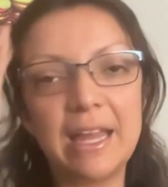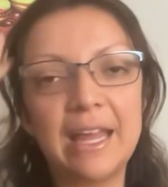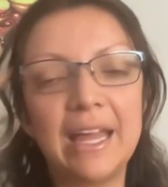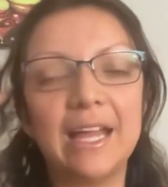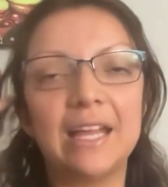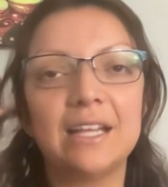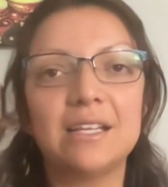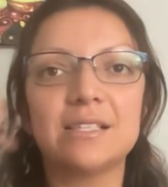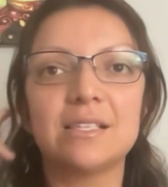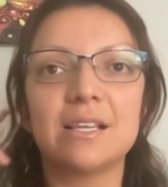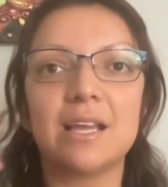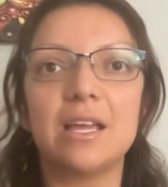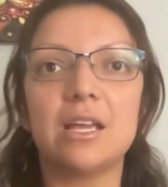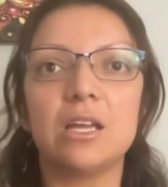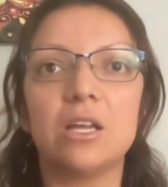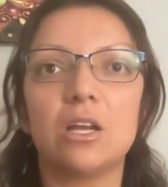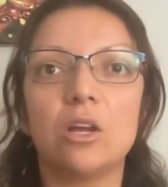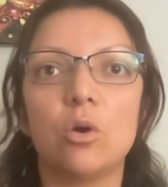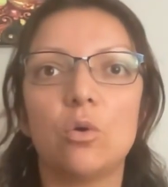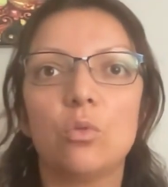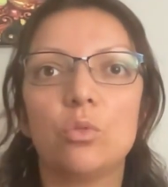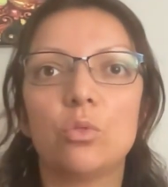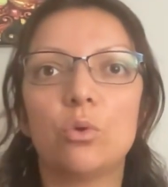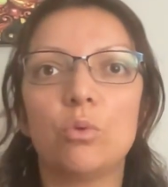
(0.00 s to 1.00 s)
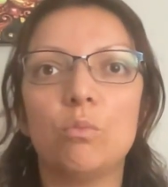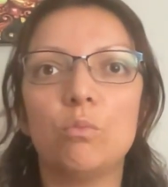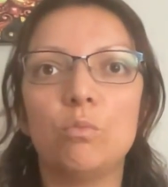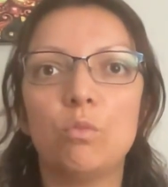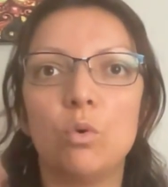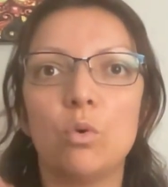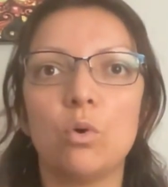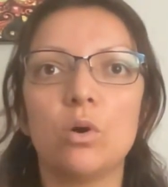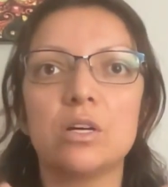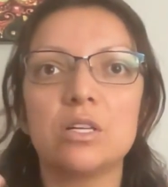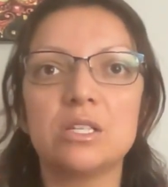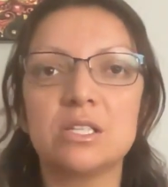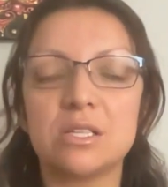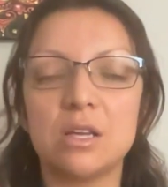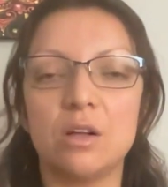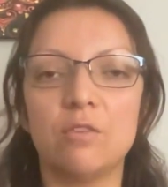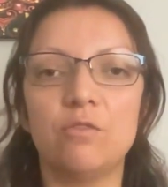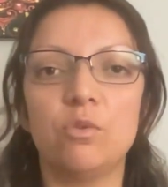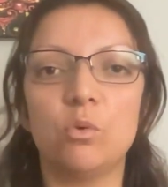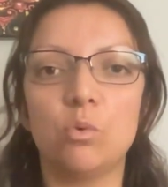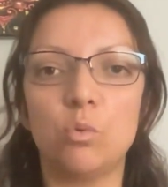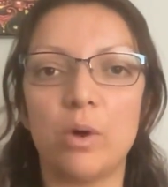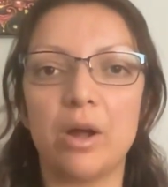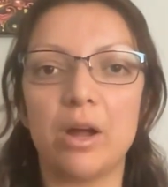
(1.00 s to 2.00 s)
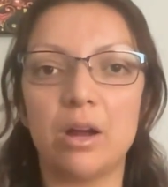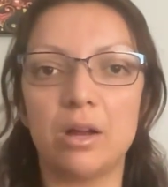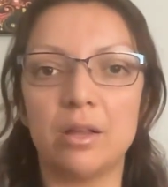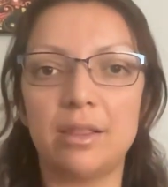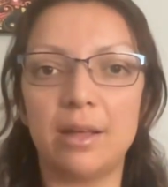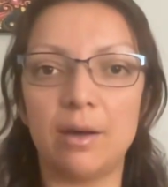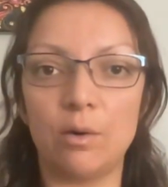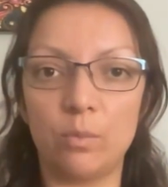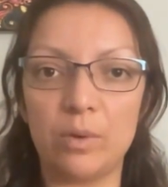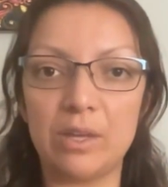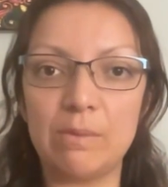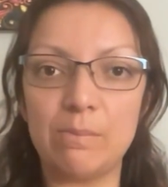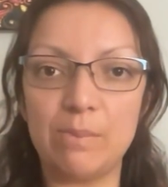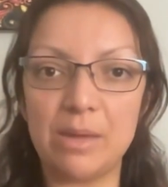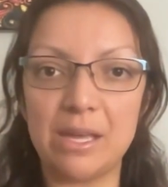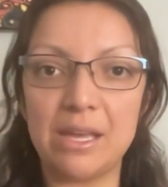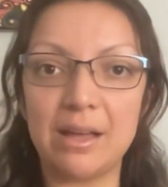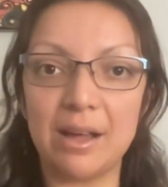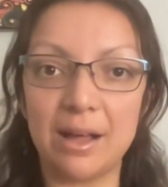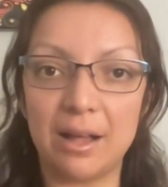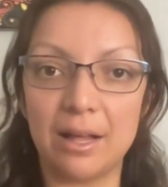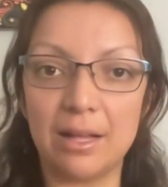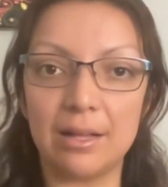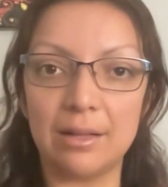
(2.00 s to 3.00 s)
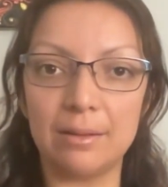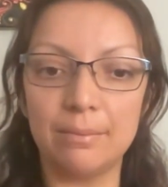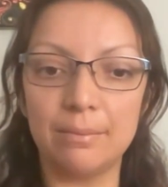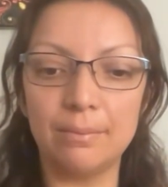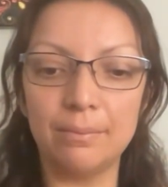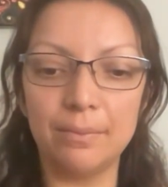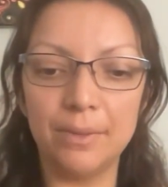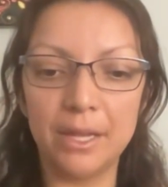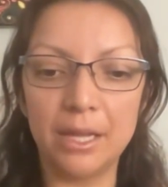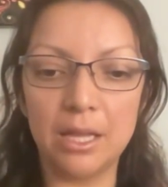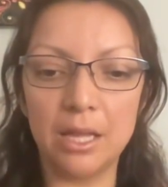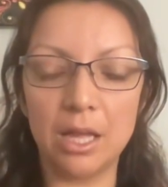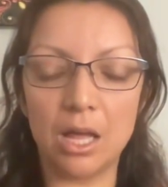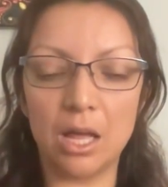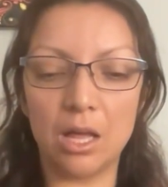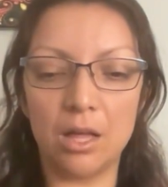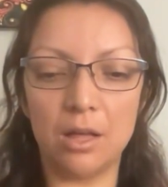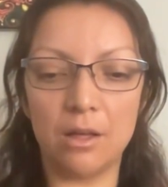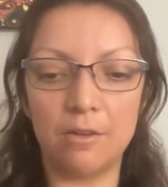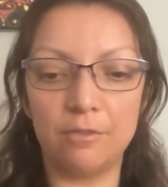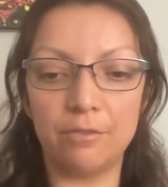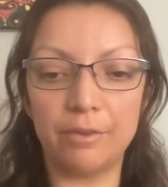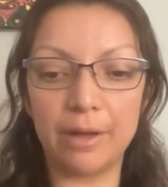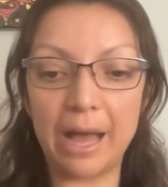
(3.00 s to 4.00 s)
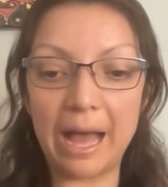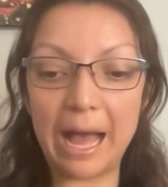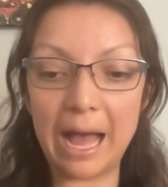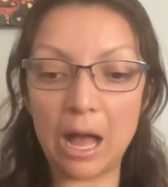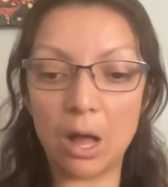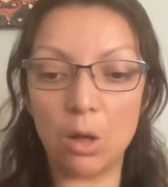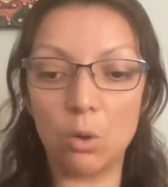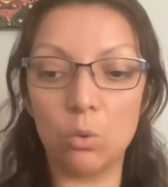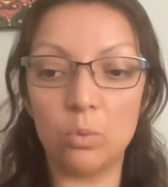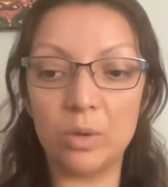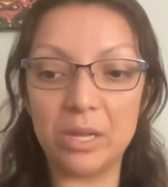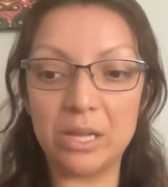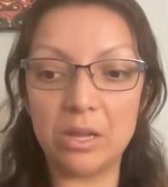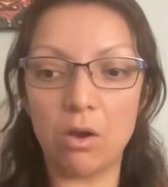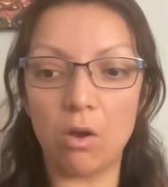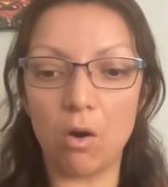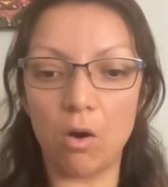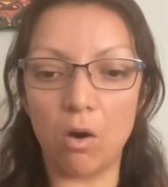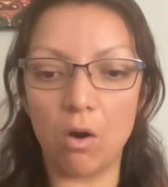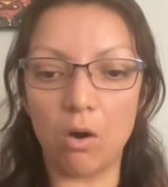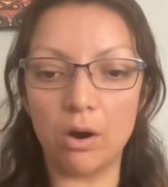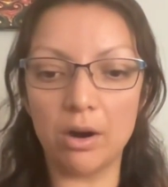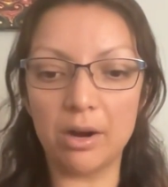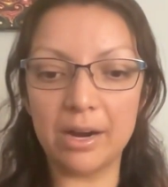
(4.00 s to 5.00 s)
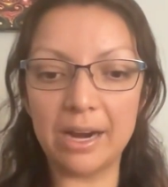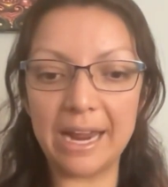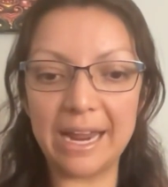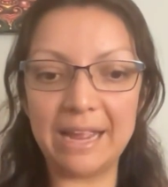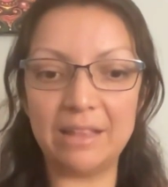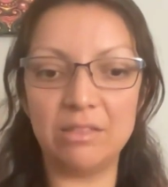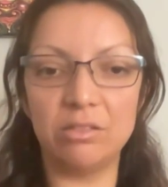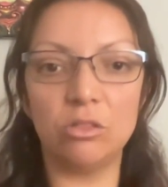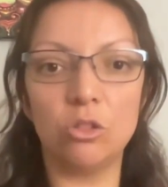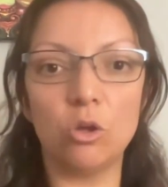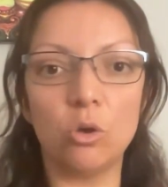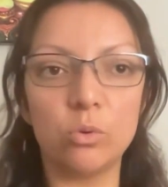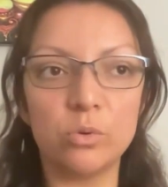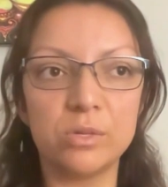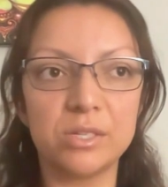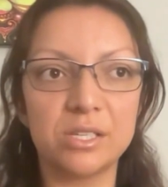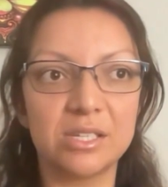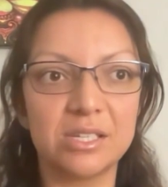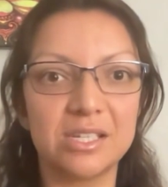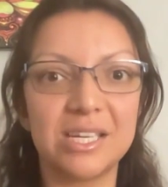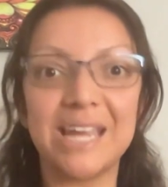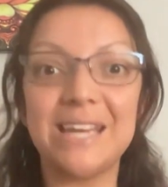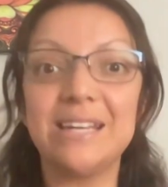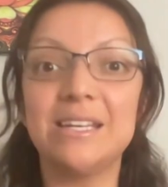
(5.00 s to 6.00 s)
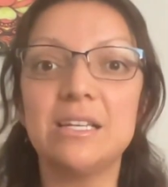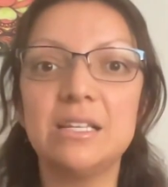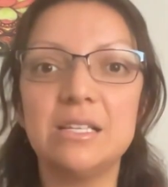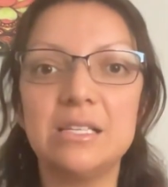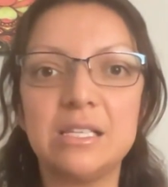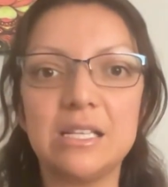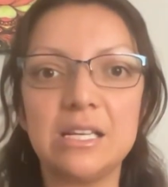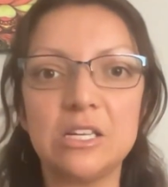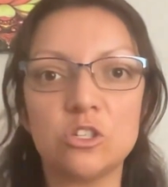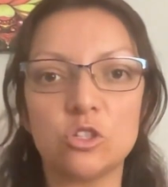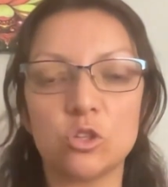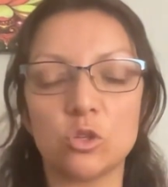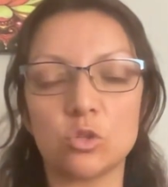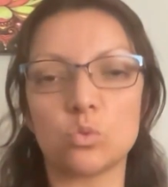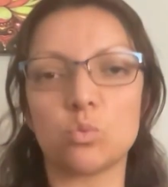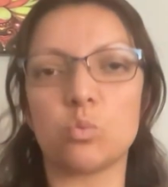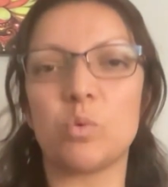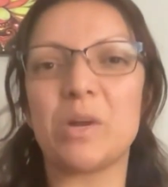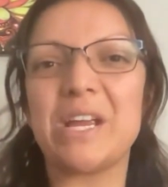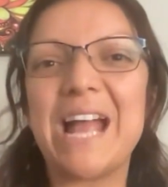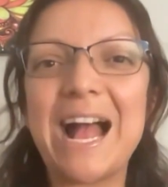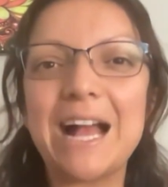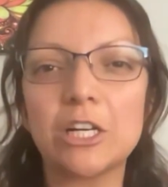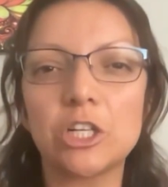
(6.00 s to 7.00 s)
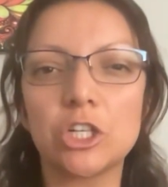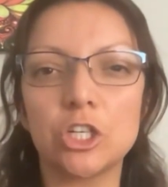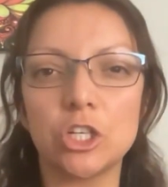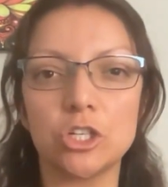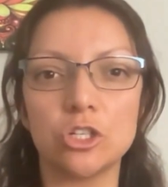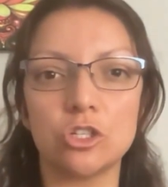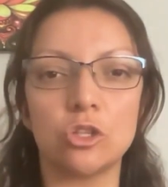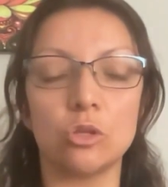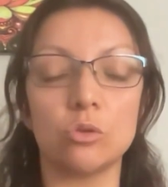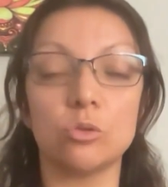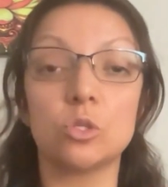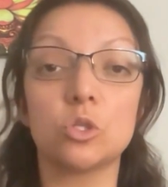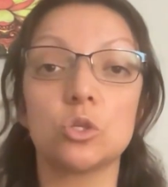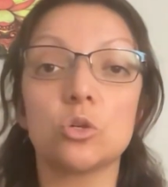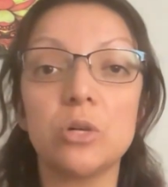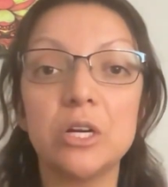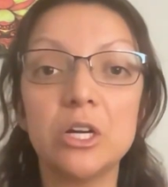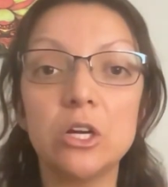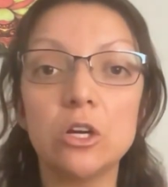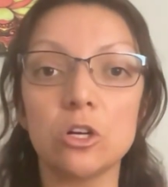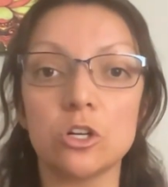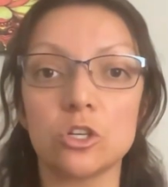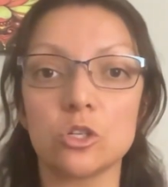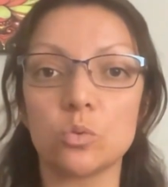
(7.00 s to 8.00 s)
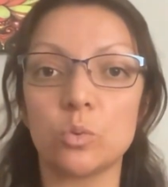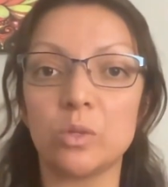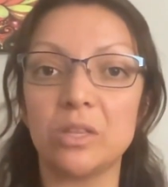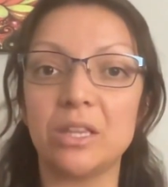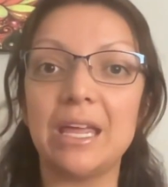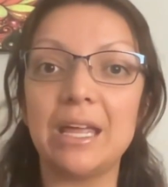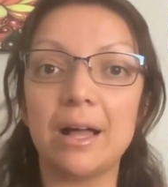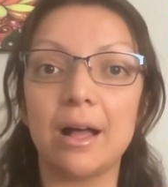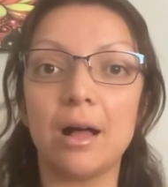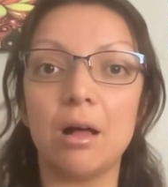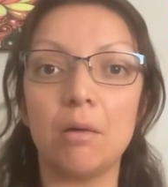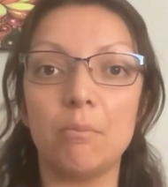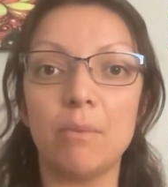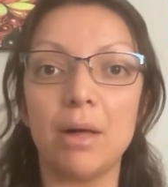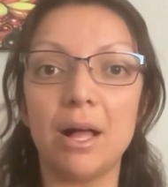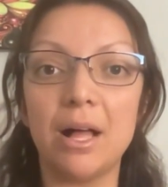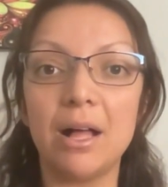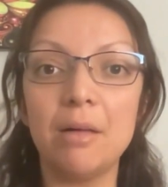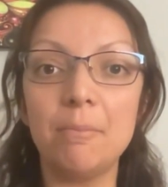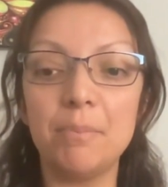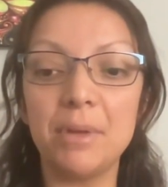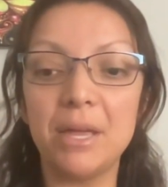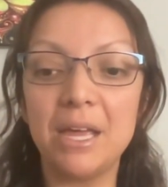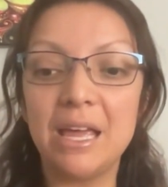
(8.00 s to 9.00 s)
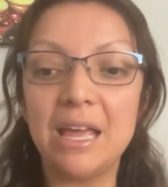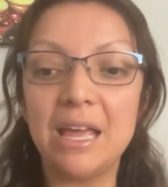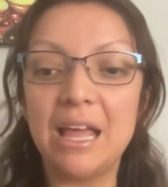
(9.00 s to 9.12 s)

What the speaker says: It's like the more self-aware that we become of how we are and those tendencies, those reactions, those triggers when they come up,